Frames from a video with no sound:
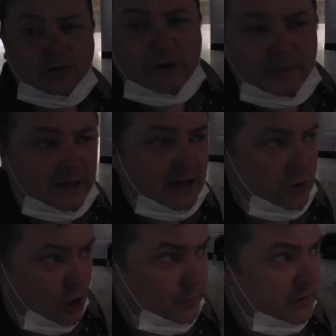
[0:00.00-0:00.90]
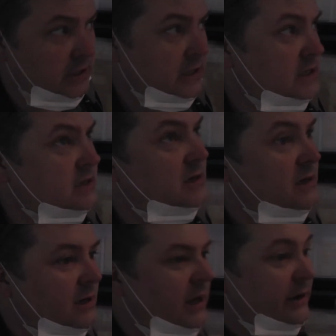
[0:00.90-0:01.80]
it a replica and hope that it is.
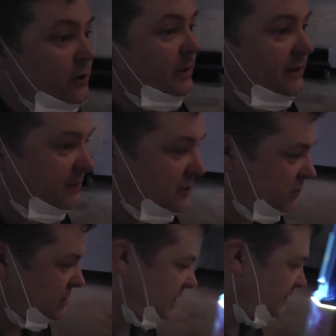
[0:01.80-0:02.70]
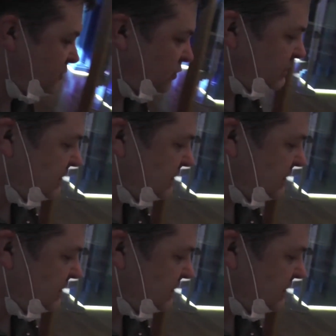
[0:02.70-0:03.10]
It could be the original stuffed horse.